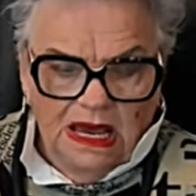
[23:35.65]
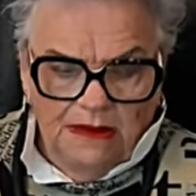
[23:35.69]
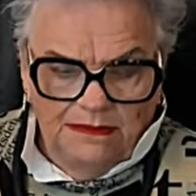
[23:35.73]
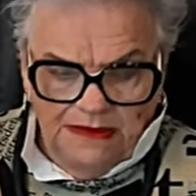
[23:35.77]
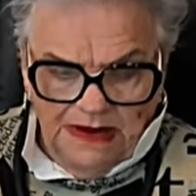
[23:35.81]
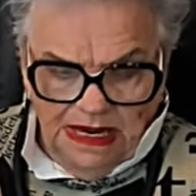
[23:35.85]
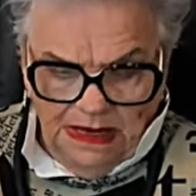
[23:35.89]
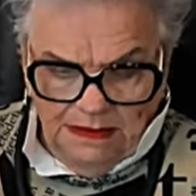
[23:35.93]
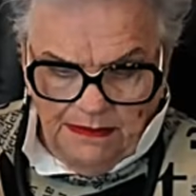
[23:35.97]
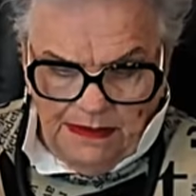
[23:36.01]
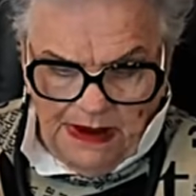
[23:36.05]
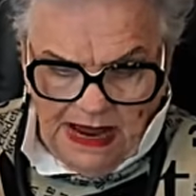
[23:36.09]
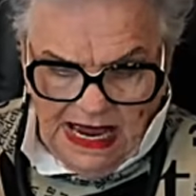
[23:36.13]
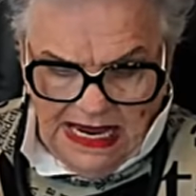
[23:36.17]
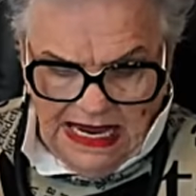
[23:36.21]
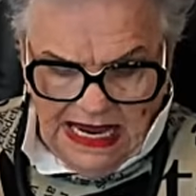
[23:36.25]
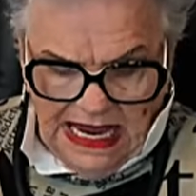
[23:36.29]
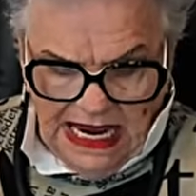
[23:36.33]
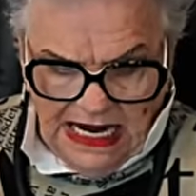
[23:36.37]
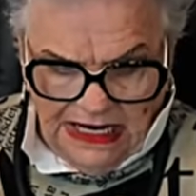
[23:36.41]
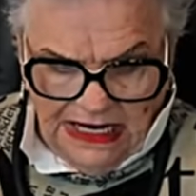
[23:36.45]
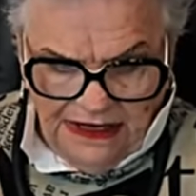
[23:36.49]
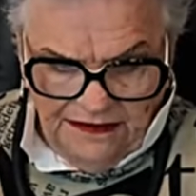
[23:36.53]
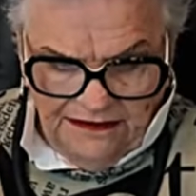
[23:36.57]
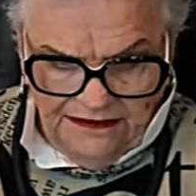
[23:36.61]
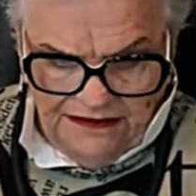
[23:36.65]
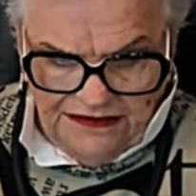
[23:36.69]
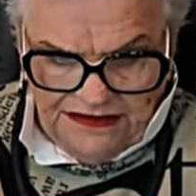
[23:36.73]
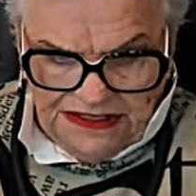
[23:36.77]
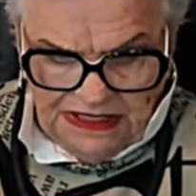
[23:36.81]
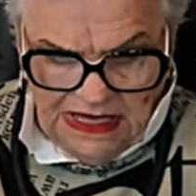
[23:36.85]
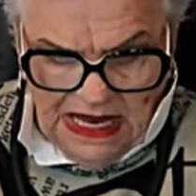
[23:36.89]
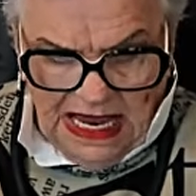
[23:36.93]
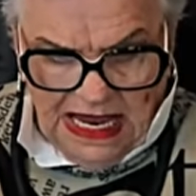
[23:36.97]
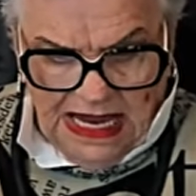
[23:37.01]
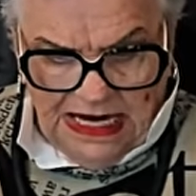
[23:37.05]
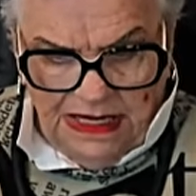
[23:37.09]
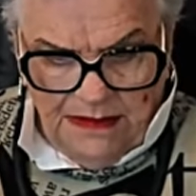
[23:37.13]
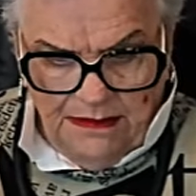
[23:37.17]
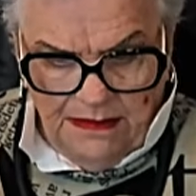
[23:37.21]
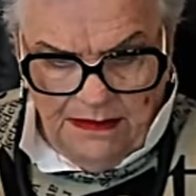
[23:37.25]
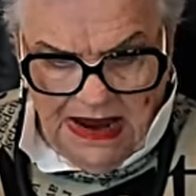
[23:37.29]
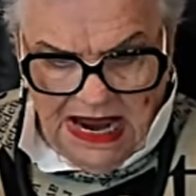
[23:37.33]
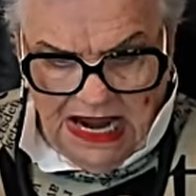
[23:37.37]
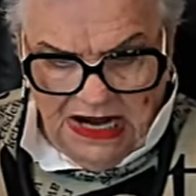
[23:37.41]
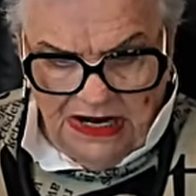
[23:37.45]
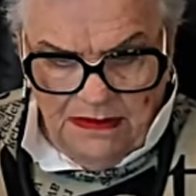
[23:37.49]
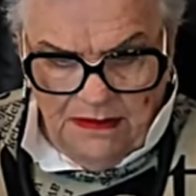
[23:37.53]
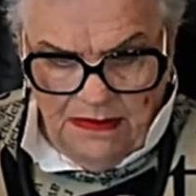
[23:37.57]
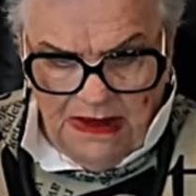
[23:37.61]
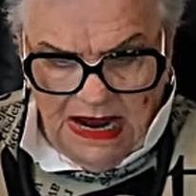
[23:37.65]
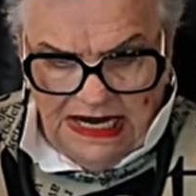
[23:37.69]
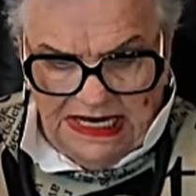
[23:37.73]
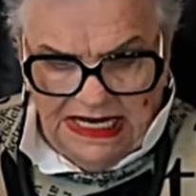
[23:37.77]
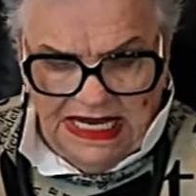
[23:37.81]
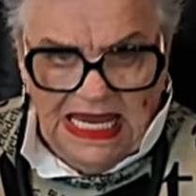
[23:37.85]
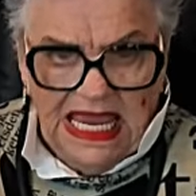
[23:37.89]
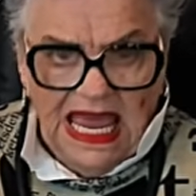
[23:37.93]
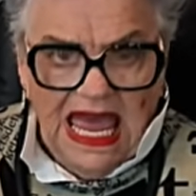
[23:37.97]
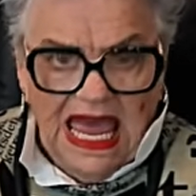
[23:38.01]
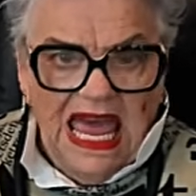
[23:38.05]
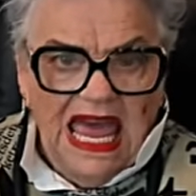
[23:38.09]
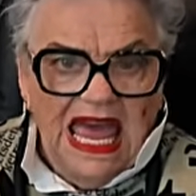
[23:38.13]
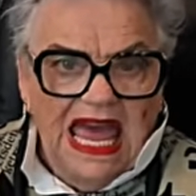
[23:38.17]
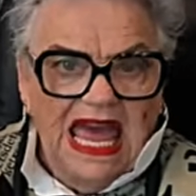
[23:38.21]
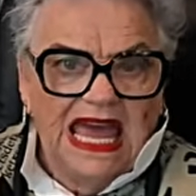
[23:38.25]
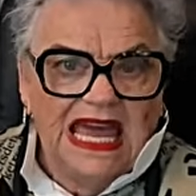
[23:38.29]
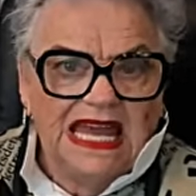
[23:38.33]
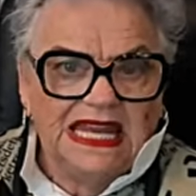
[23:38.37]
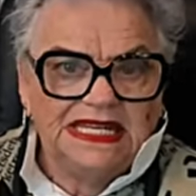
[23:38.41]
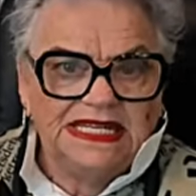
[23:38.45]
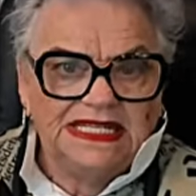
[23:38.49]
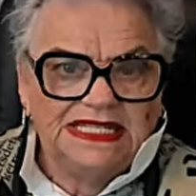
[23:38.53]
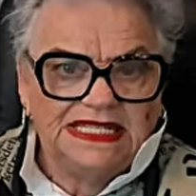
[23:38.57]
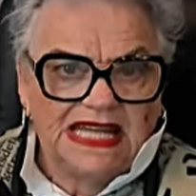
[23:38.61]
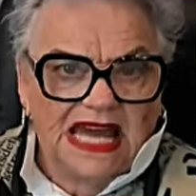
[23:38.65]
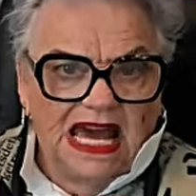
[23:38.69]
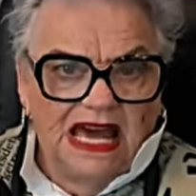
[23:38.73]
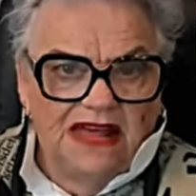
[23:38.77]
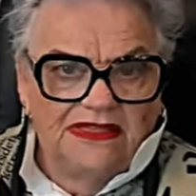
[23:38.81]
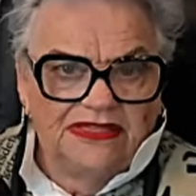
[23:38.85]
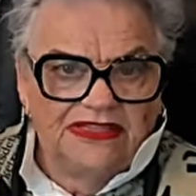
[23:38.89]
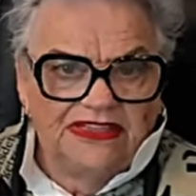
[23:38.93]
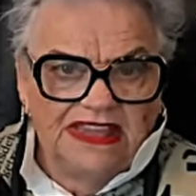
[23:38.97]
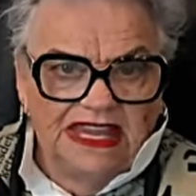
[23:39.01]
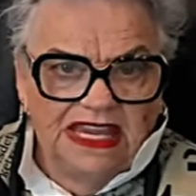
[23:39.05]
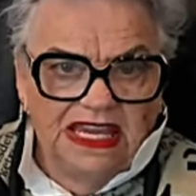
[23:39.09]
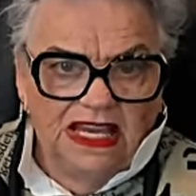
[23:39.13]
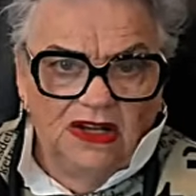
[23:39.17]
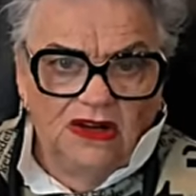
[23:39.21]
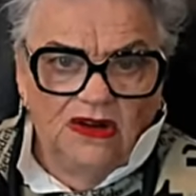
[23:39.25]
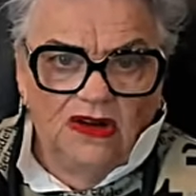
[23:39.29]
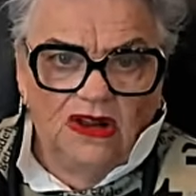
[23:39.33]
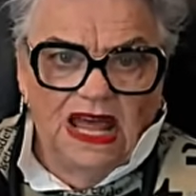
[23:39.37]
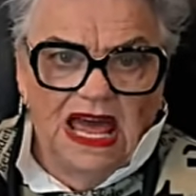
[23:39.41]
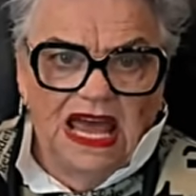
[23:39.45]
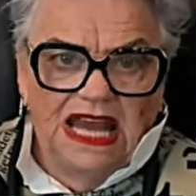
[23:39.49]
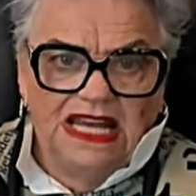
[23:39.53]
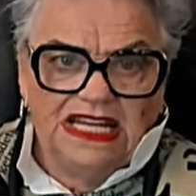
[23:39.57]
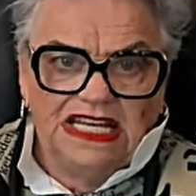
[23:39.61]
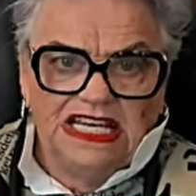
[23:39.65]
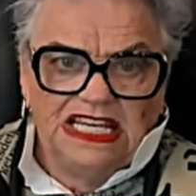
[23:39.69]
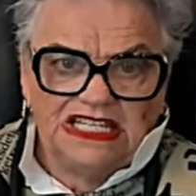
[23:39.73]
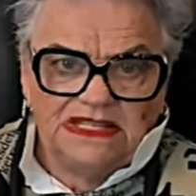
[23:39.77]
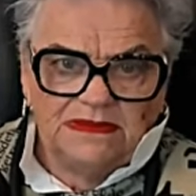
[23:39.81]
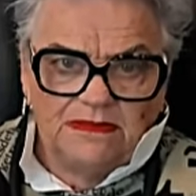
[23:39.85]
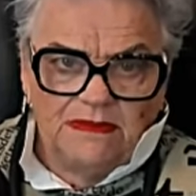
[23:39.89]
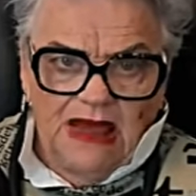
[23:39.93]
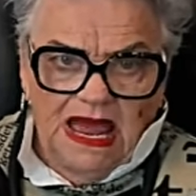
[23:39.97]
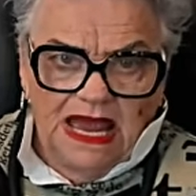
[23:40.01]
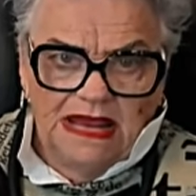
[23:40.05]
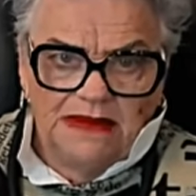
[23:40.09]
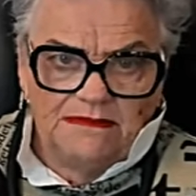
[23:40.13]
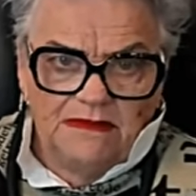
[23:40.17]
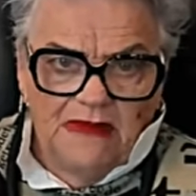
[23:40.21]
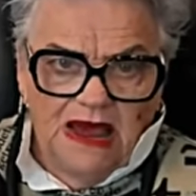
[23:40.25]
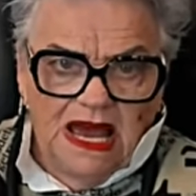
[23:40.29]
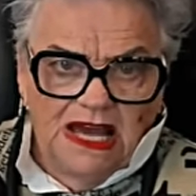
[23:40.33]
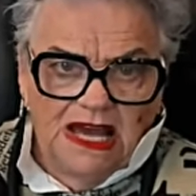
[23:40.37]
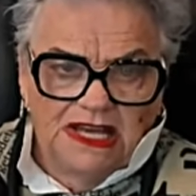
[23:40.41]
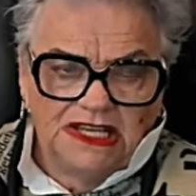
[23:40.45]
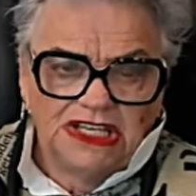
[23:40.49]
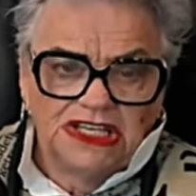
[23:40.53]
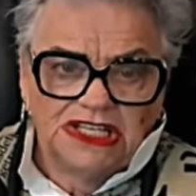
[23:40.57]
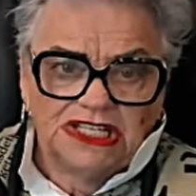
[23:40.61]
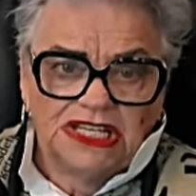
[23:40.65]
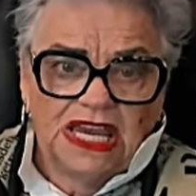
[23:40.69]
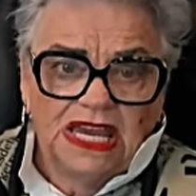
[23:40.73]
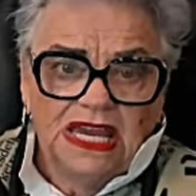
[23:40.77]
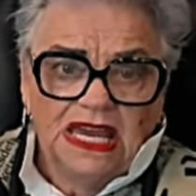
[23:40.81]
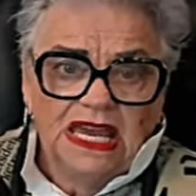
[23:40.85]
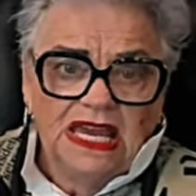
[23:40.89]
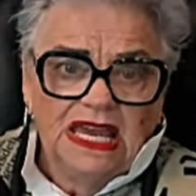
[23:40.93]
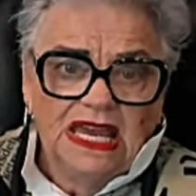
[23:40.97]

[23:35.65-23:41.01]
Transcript: big payout of an amount of money, and Thiel and his mate Musk,